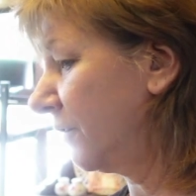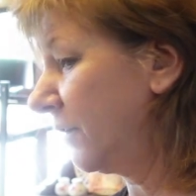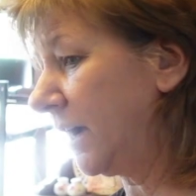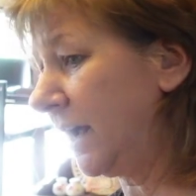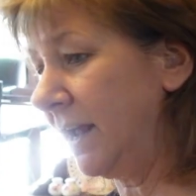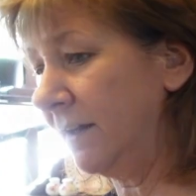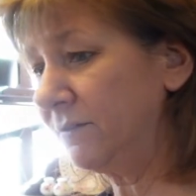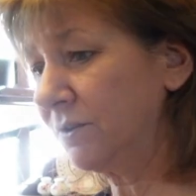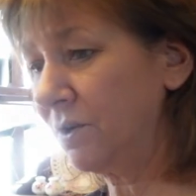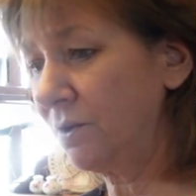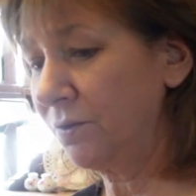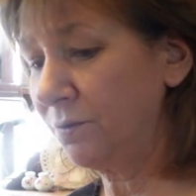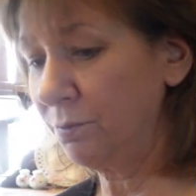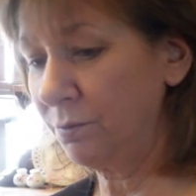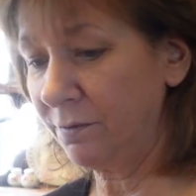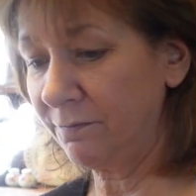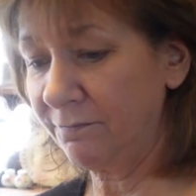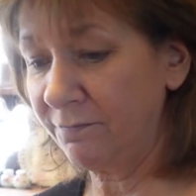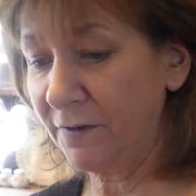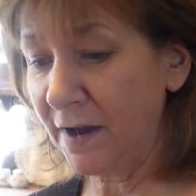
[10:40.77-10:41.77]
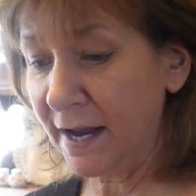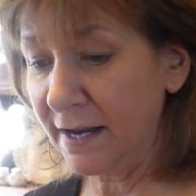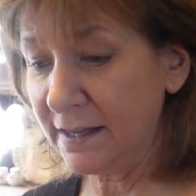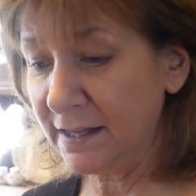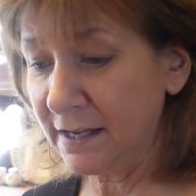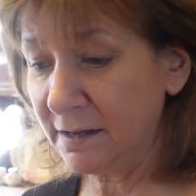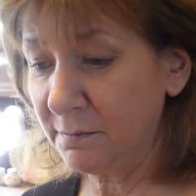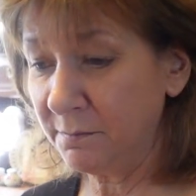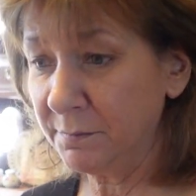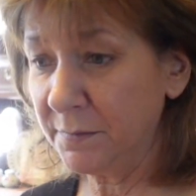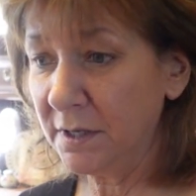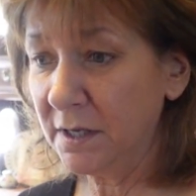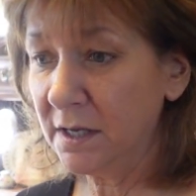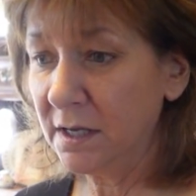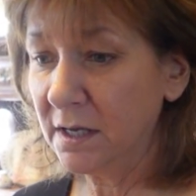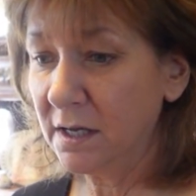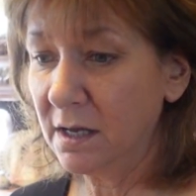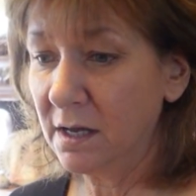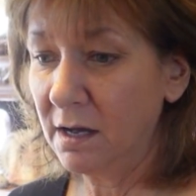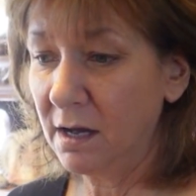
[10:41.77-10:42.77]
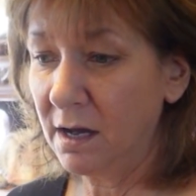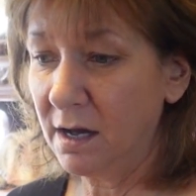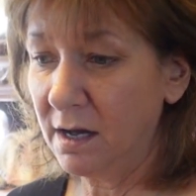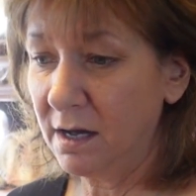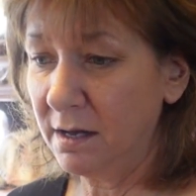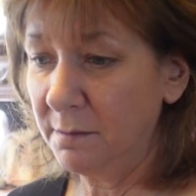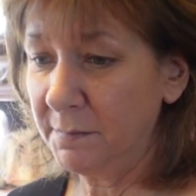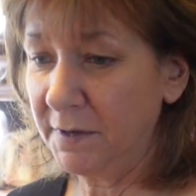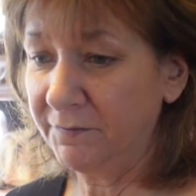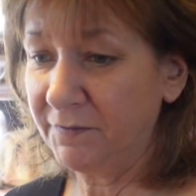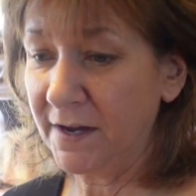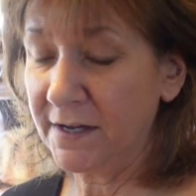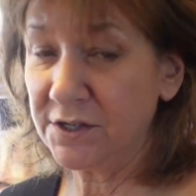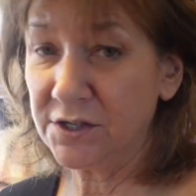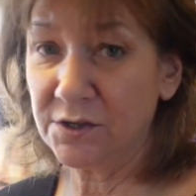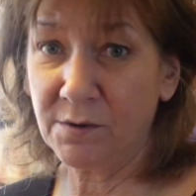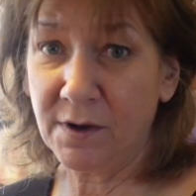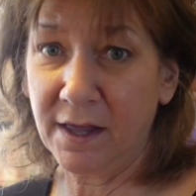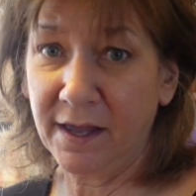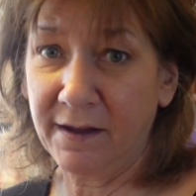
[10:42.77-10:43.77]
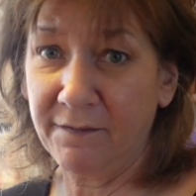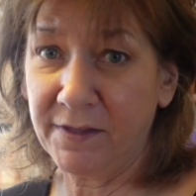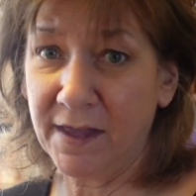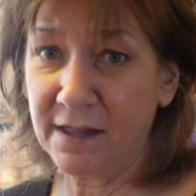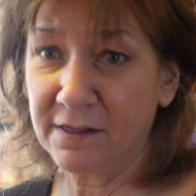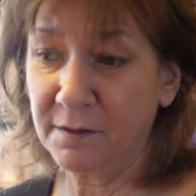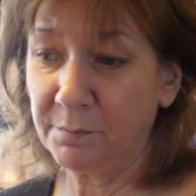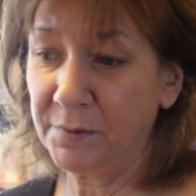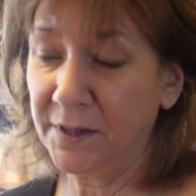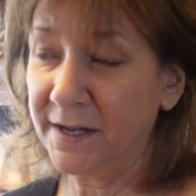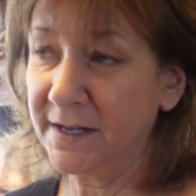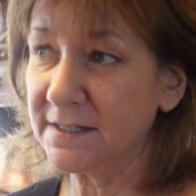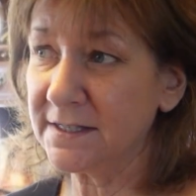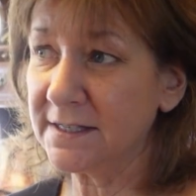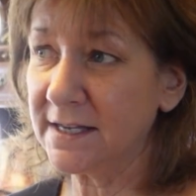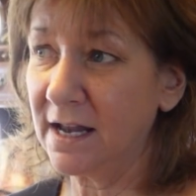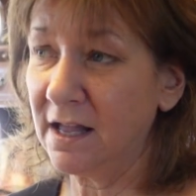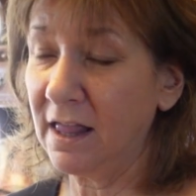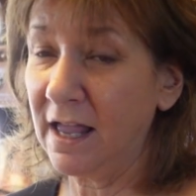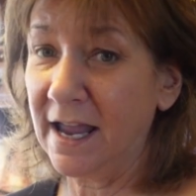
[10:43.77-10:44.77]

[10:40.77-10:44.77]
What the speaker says: I have to go through and find them. If I do, I'll have that in the plant sale.